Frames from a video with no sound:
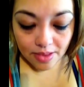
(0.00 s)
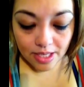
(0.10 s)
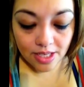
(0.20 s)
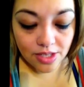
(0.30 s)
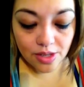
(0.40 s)

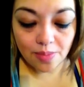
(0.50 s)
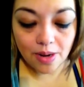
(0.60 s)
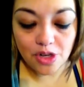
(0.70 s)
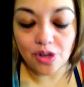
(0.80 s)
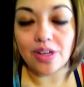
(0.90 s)
didn't start
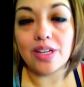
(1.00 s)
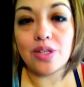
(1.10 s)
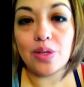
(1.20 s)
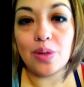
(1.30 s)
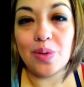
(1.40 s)
my journey
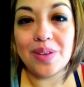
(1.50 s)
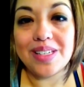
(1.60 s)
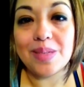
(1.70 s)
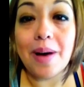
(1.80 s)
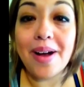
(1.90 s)
to
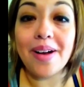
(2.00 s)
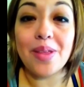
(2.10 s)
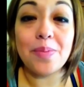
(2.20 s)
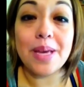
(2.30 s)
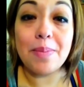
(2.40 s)
inspire
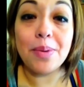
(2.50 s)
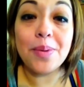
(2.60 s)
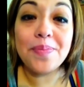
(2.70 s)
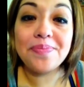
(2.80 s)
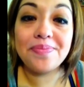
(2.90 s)
other
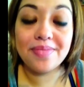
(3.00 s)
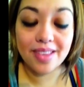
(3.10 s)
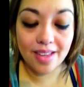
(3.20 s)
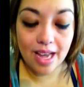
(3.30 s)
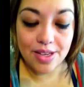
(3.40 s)
people.
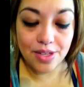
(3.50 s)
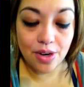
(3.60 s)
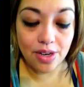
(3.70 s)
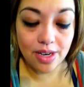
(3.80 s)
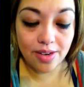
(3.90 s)
I
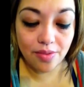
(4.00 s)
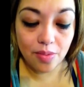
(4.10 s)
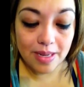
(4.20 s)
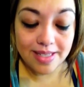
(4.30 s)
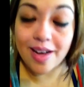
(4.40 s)
started it for
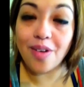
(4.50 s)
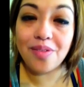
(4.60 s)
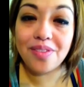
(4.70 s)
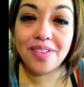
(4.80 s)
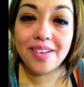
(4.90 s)

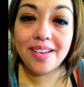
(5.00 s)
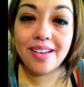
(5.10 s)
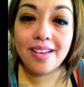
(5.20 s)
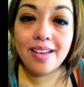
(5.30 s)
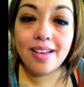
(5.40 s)
myself.
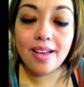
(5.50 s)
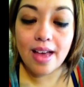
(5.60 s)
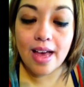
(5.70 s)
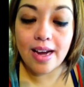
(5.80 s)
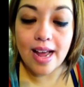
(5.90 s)

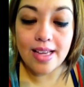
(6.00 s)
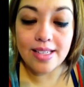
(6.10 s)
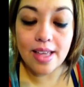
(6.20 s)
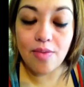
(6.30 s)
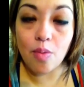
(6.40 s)
And
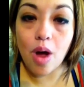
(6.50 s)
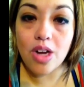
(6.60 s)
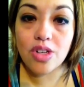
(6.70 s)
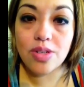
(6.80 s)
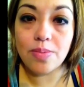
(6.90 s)
as they've
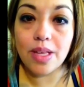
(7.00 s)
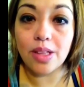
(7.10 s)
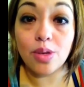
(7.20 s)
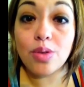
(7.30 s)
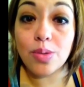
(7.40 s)
watched me
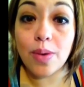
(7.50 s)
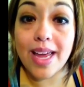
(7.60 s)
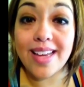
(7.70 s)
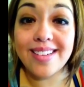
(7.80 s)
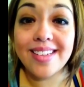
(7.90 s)
lose
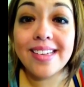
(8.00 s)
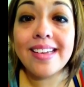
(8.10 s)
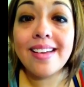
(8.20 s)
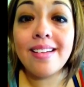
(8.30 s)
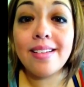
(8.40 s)
weight
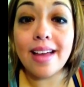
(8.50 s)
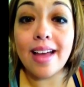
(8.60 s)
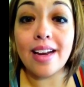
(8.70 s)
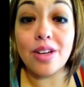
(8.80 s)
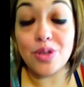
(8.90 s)

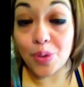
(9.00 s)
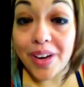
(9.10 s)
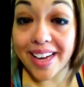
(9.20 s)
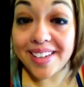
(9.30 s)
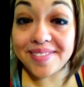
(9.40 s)
and
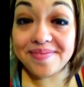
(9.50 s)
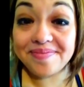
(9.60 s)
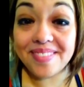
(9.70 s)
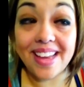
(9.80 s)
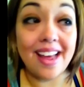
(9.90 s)
enjoy it
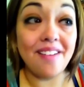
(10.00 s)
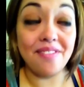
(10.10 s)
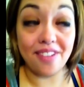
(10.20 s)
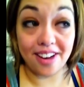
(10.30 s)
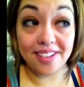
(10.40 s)
and have
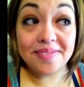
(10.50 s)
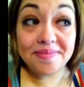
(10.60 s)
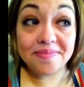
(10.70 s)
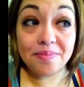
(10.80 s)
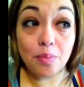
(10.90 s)
fun,
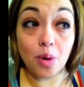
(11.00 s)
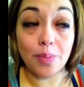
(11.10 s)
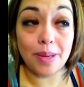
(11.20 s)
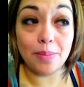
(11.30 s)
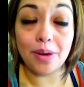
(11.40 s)
more
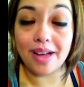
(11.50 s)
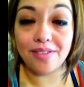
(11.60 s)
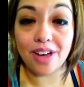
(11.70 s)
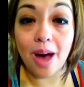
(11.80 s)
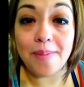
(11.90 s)
people
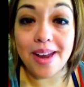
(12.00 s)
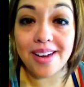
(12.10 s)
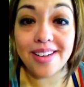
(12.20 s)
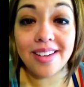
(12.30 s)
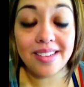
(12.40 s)
have
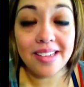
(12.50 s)
commented.